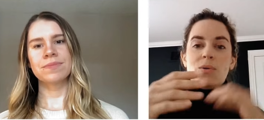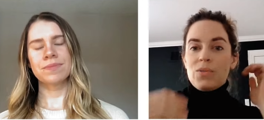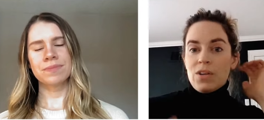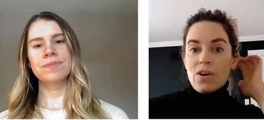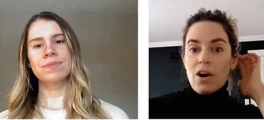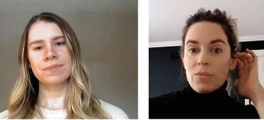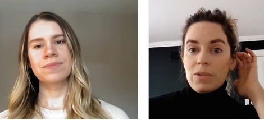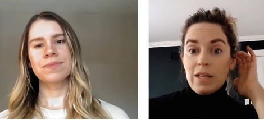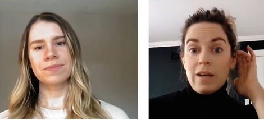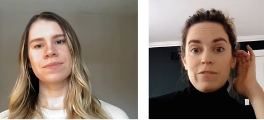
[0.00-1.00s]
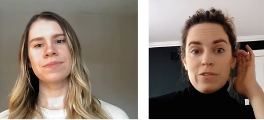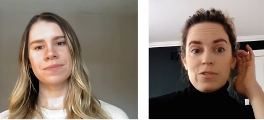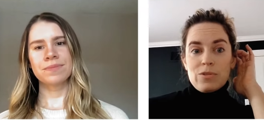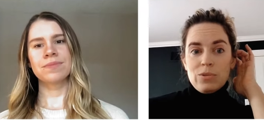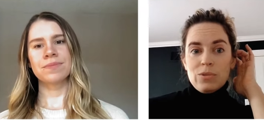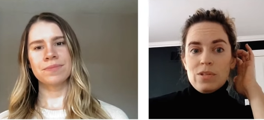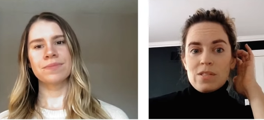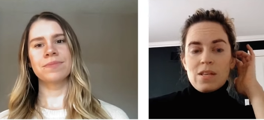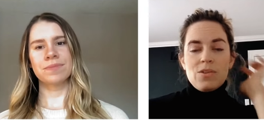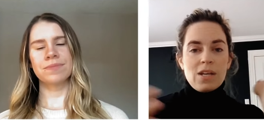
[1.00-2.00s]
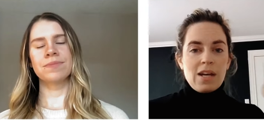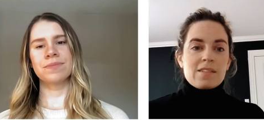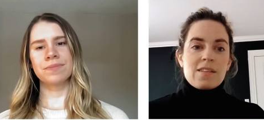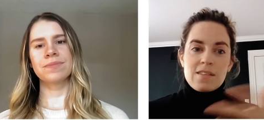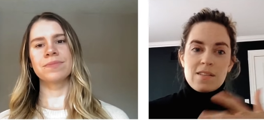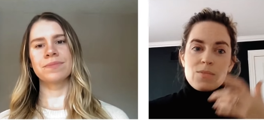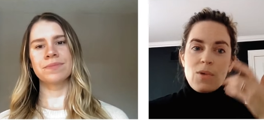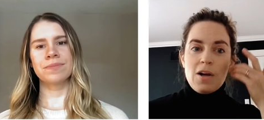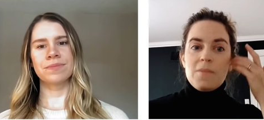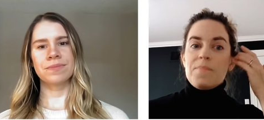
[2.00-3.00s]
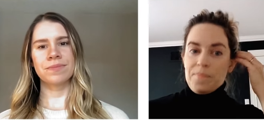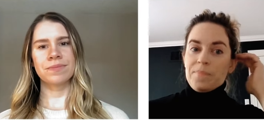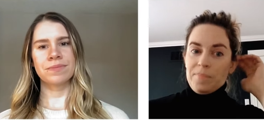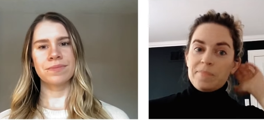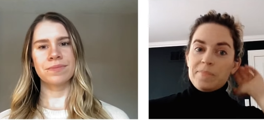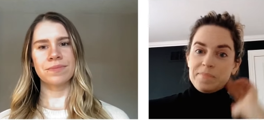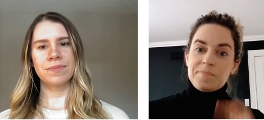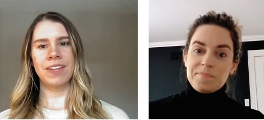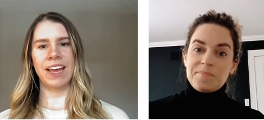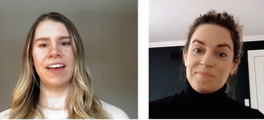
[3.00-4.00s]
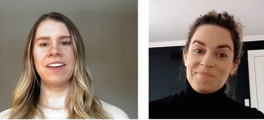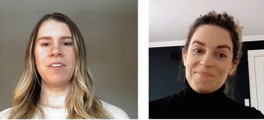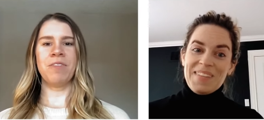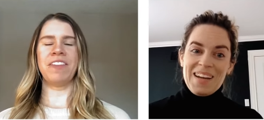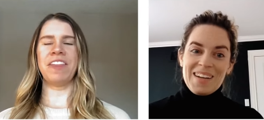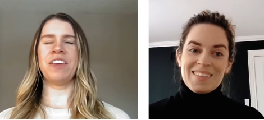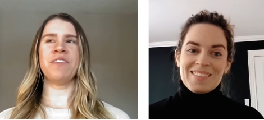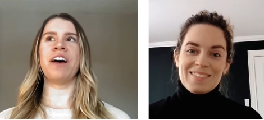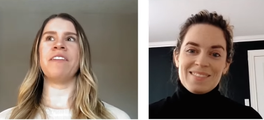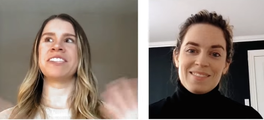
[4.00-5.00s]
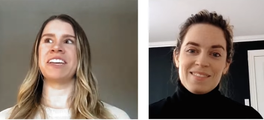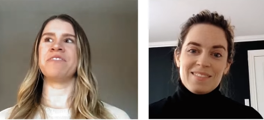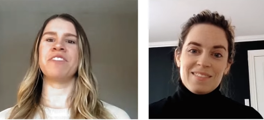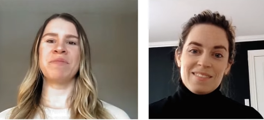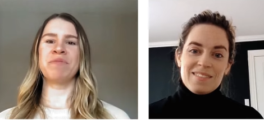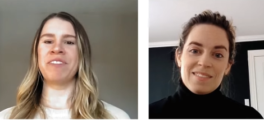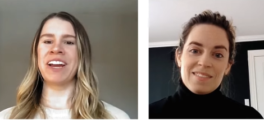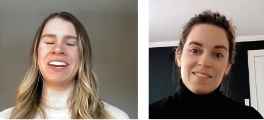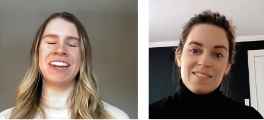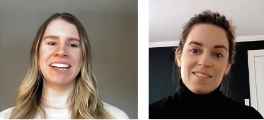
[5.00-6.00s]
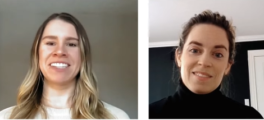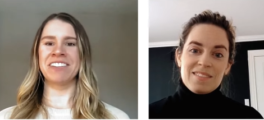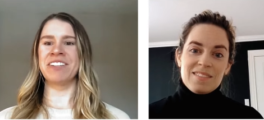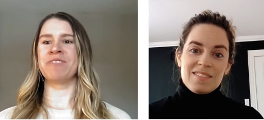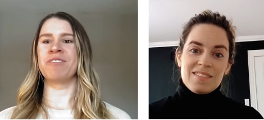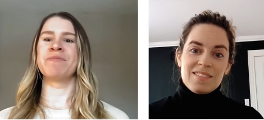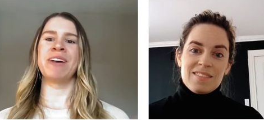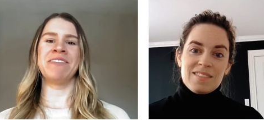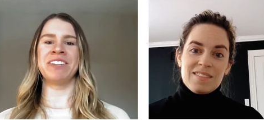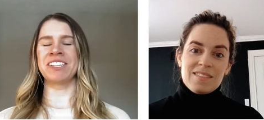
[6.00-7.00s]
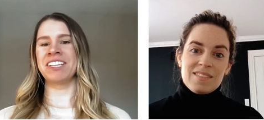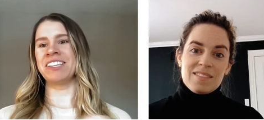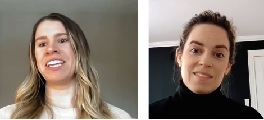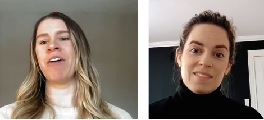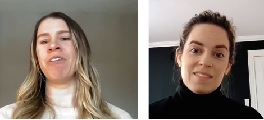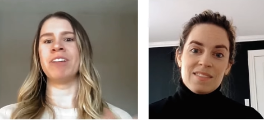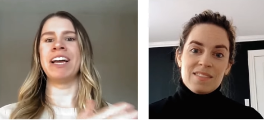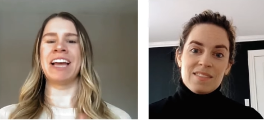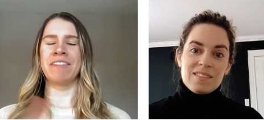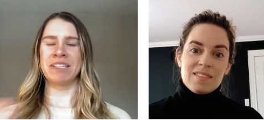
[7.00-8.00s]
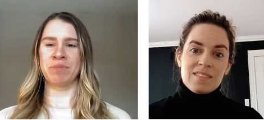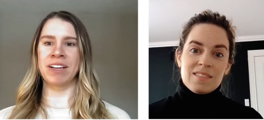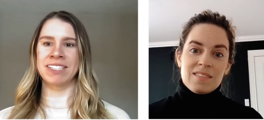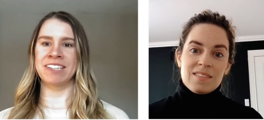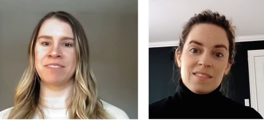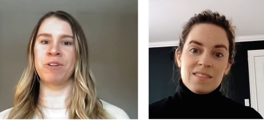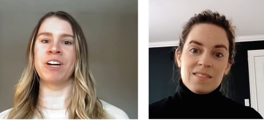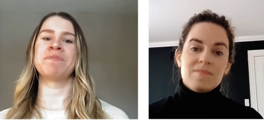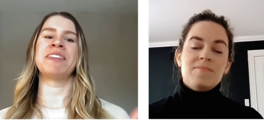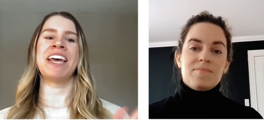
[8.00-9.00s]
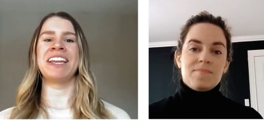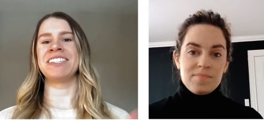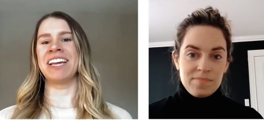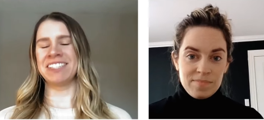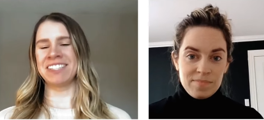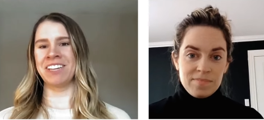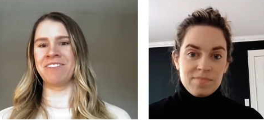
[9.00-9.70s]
Speaker 1: so there are really helpful tools that you can access as well.
Speaker 2: Yeah. Well, I think you, I would say you've already provided an excellent resource by even just clearly outlining how this process works. But then it's mm-hmm. nice that